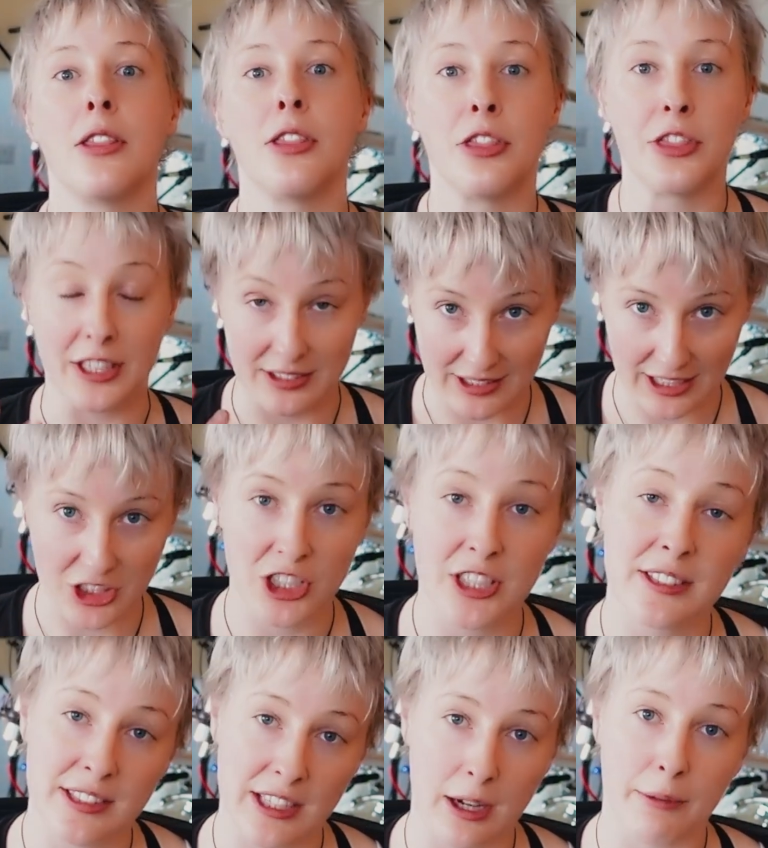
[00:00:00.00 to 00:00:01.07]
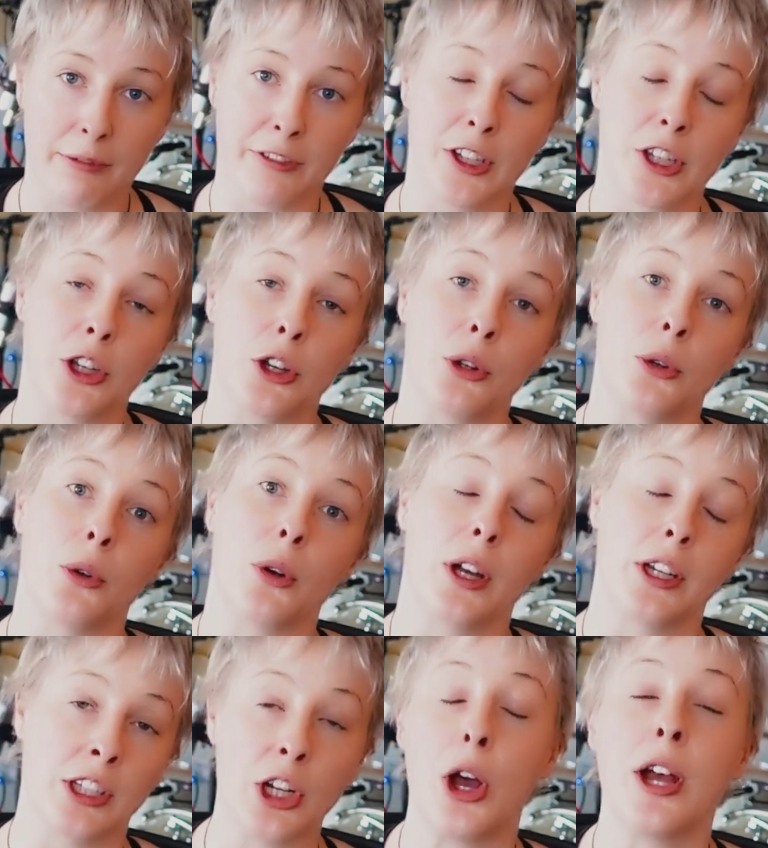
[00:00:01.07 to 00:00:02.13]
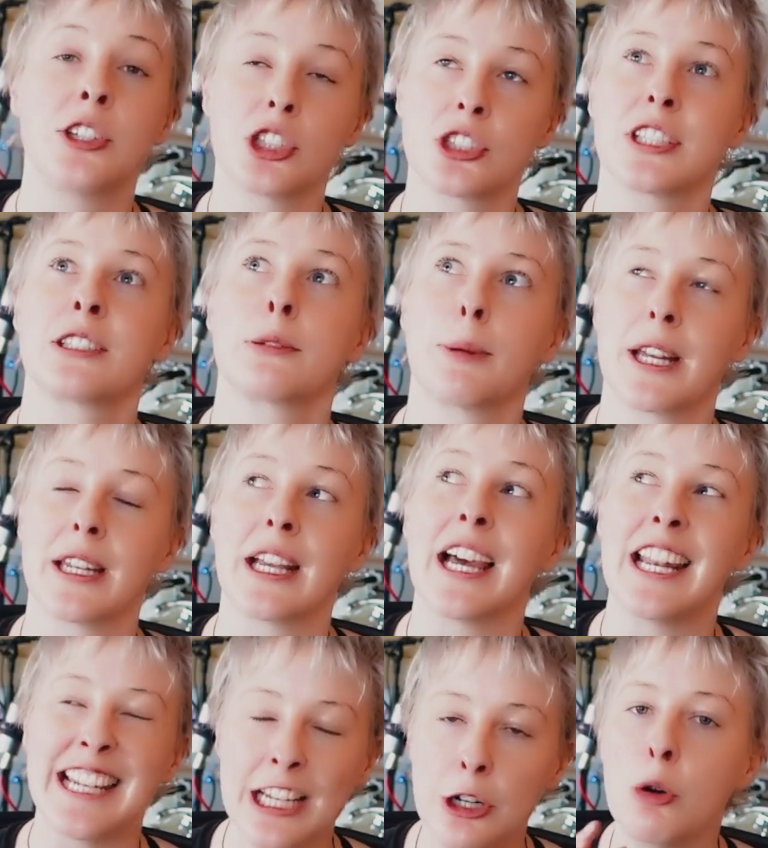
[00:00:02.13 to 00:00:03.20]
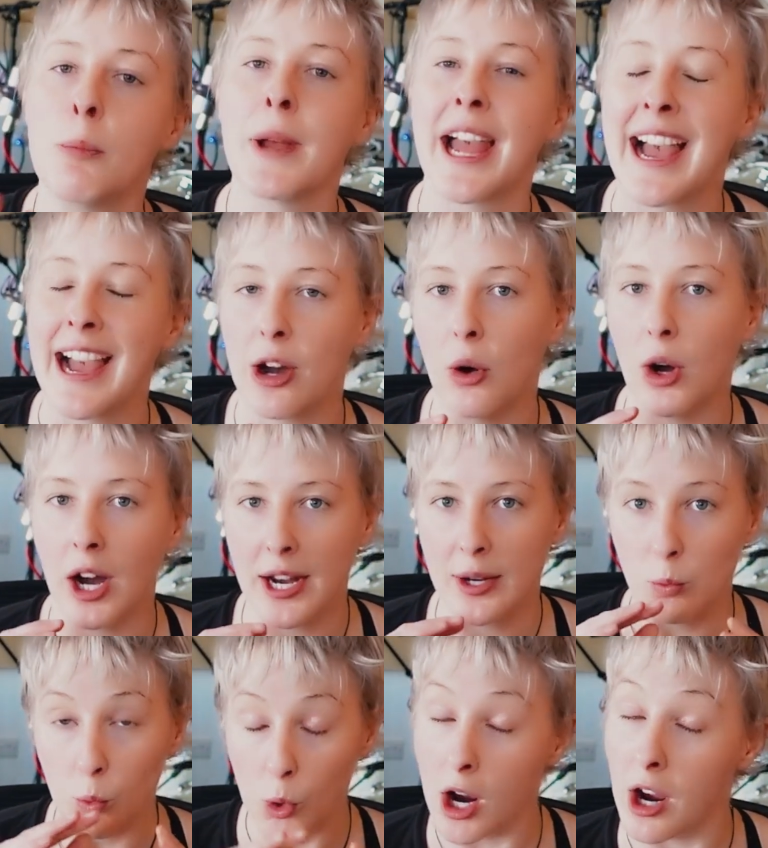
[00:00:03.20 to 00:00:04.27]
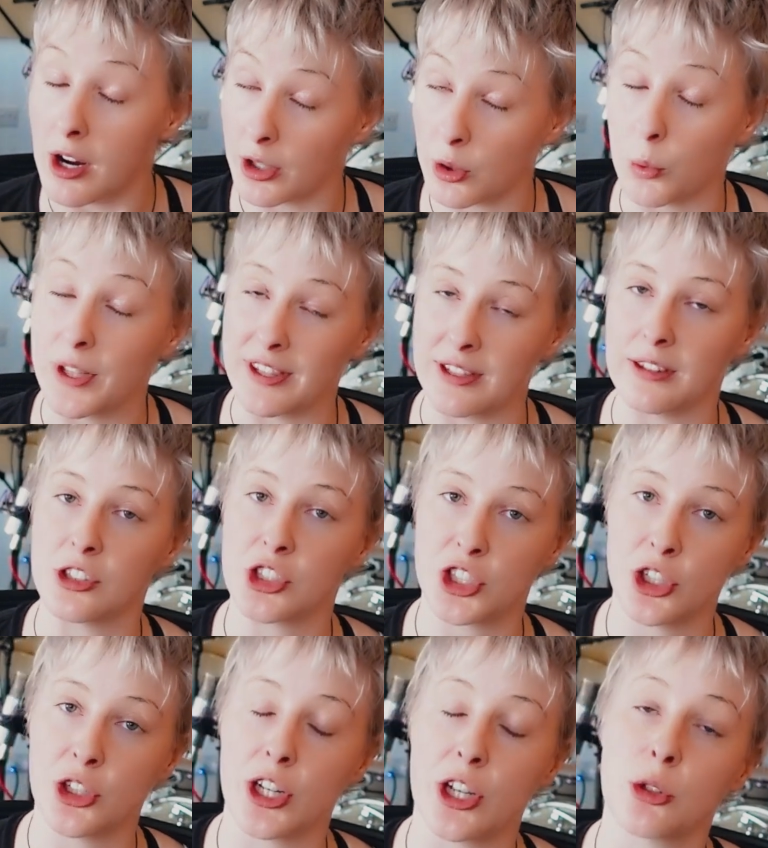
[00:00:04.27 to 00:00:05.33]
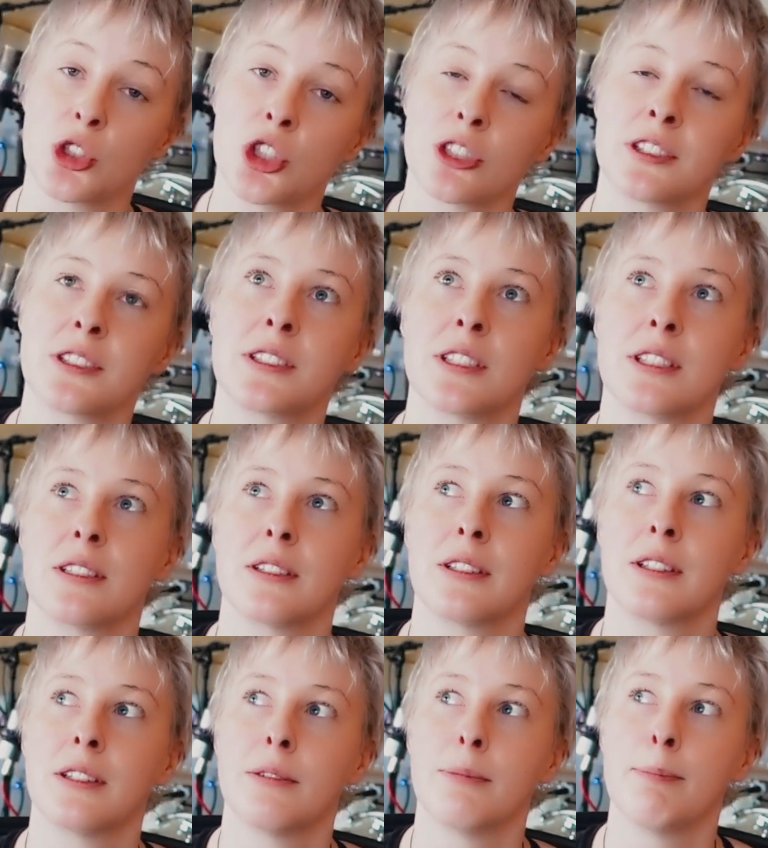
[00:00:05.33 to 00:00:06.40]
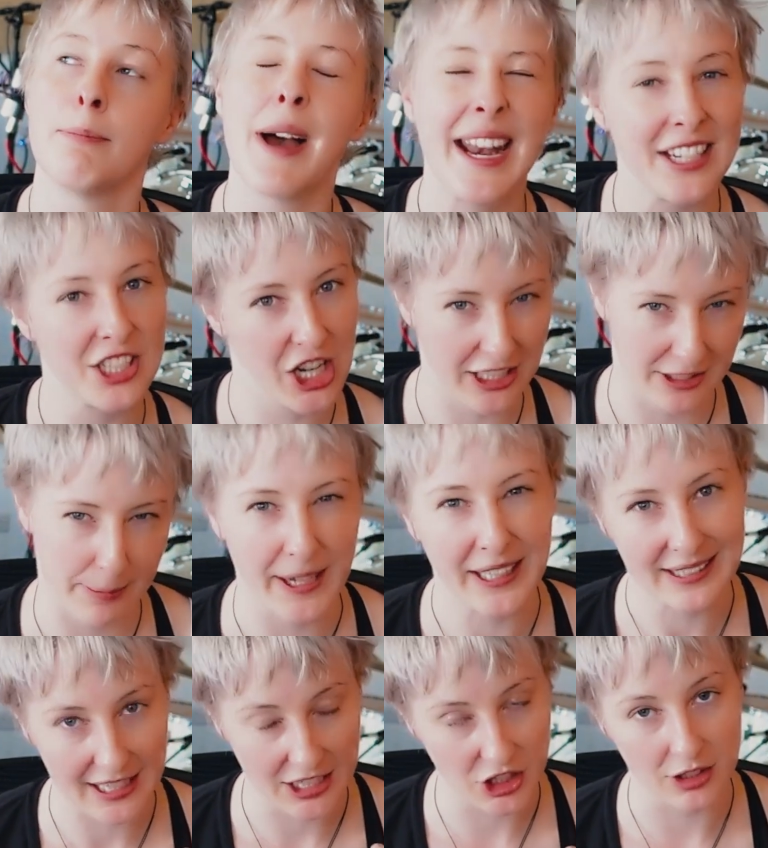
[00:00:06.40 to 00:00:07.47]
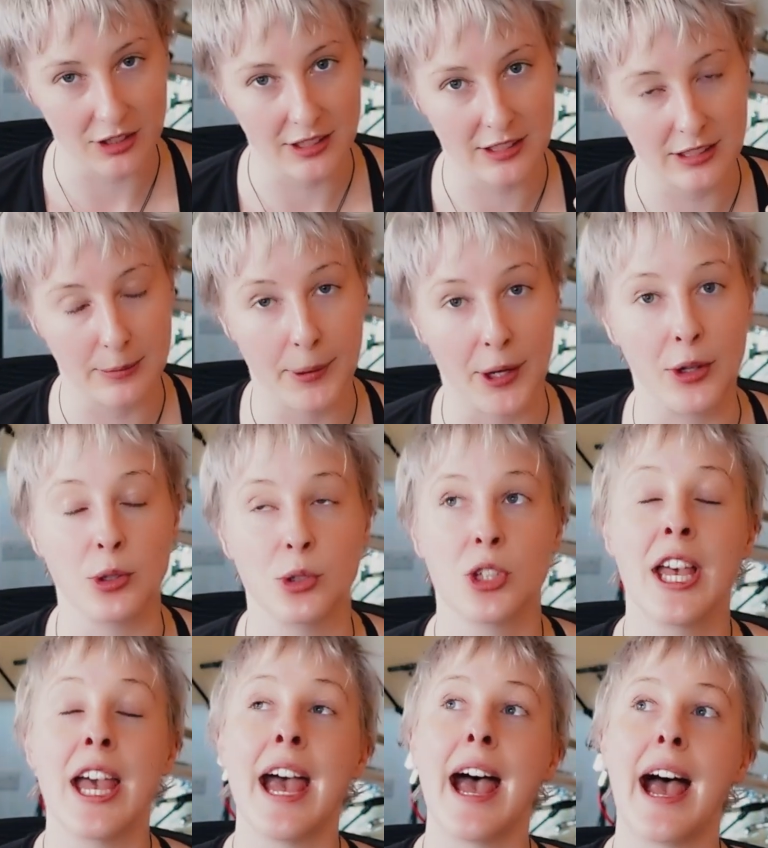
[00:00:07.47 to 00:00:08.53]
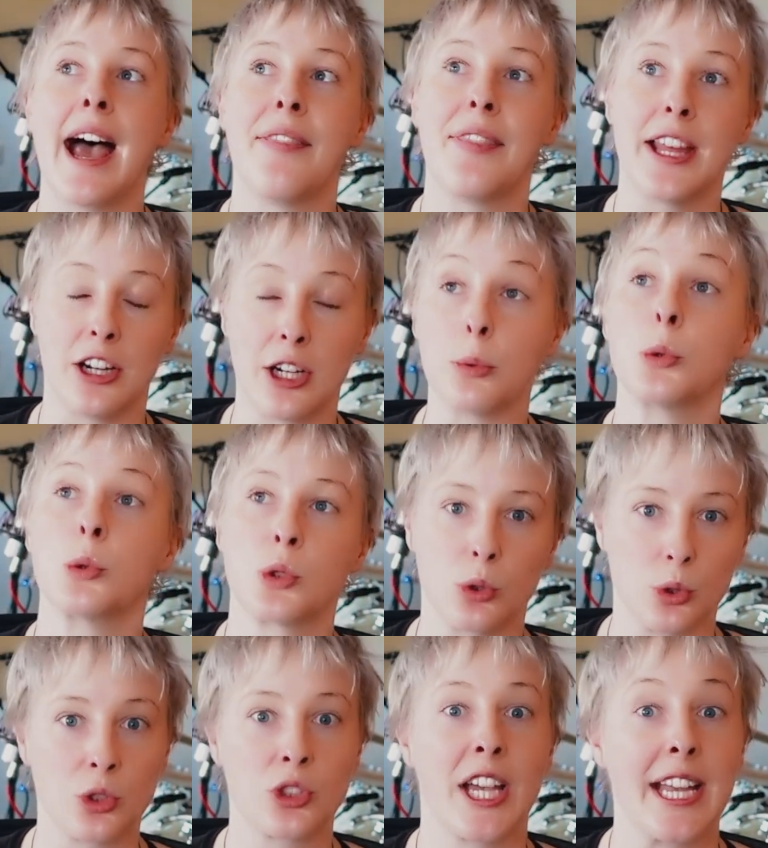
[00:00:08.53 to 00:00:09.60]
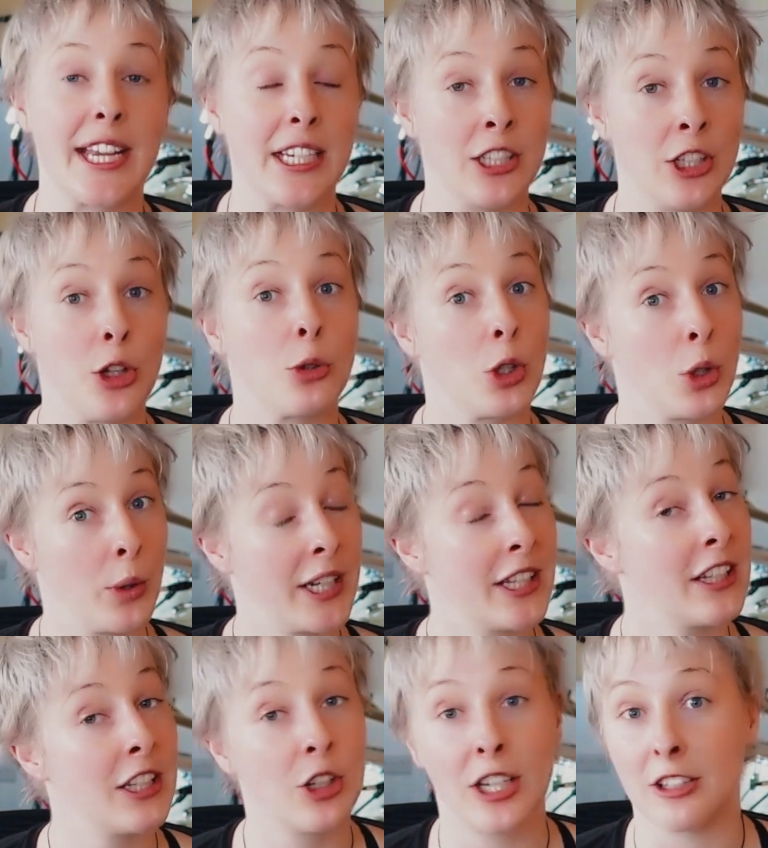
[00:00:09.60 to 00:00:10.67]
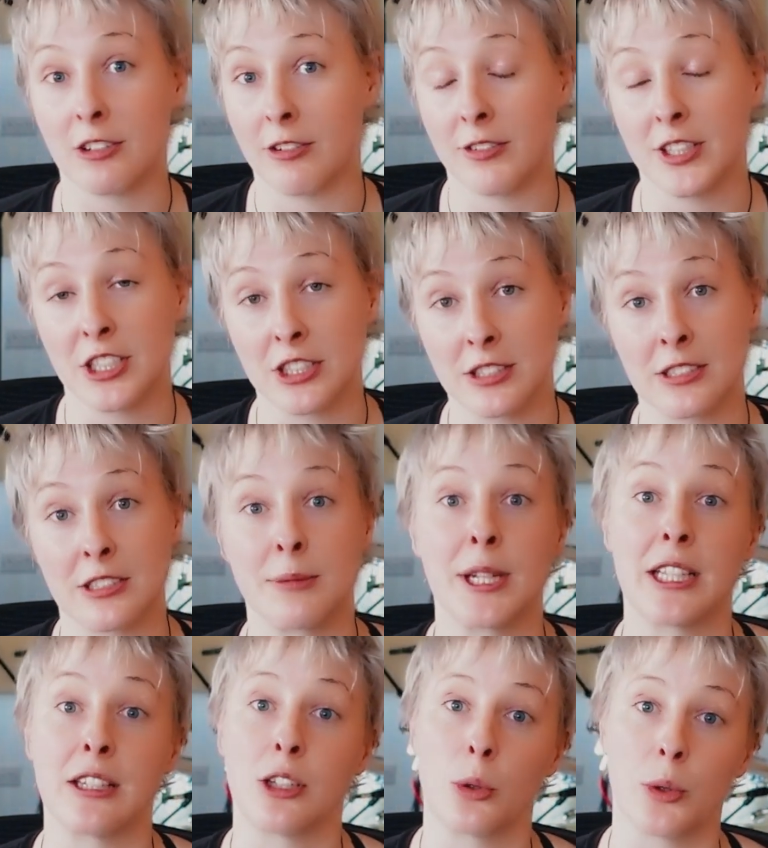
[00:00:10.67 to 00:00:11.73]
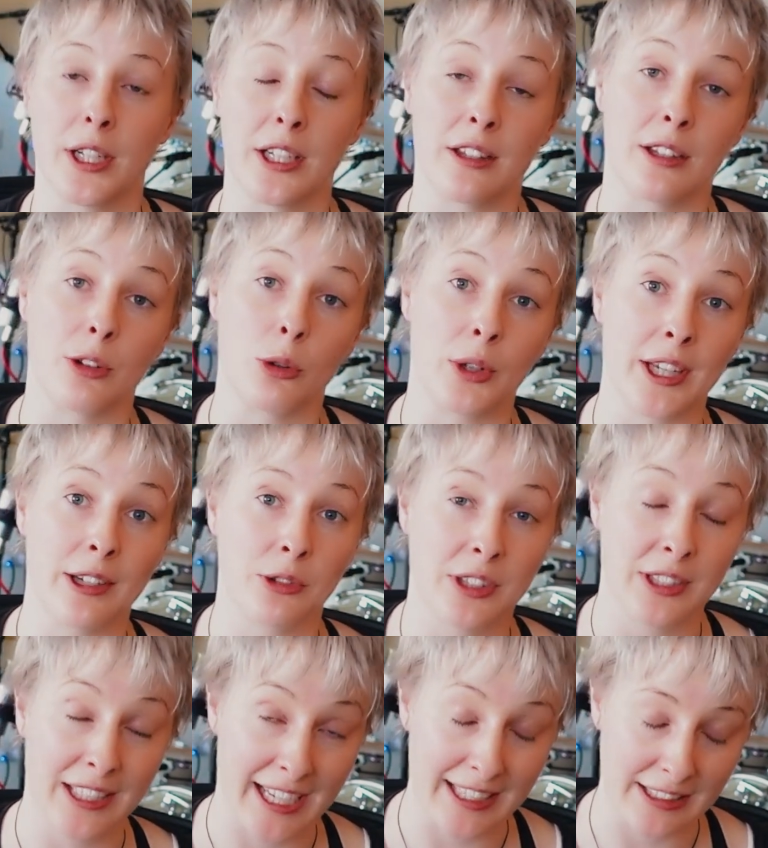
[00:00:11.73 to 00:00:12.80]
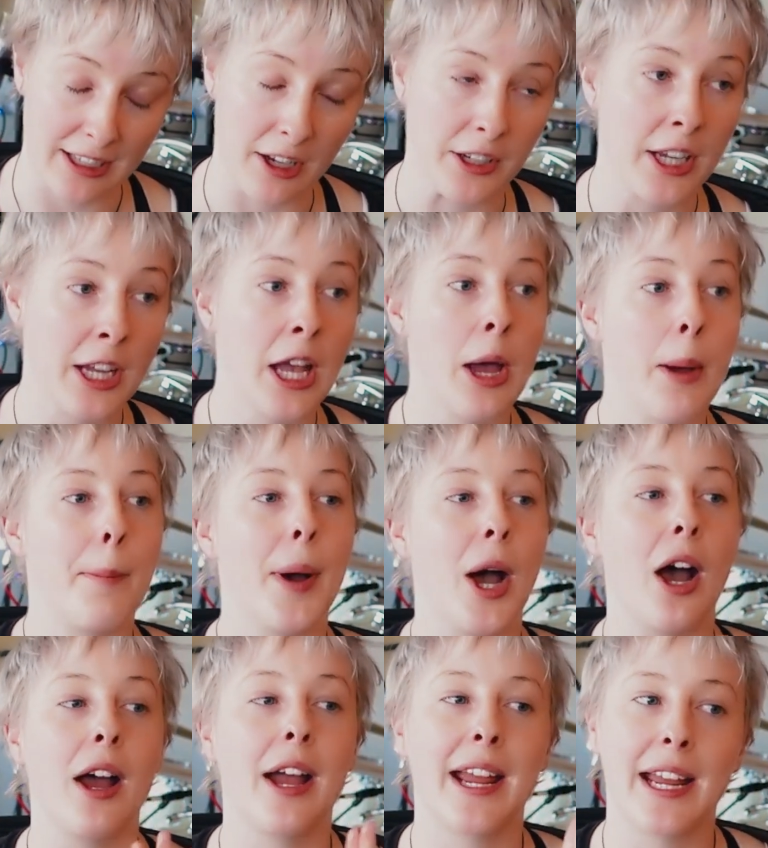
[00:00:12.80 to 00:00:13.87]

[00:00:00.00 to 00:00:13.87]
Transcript: this session is set up for you, and just explaining a little bit how I work within the studio, just to manage expectations, I suppose. And then I will sort of say, the quicker that you get the revisions to me, the quicker that it will get done. But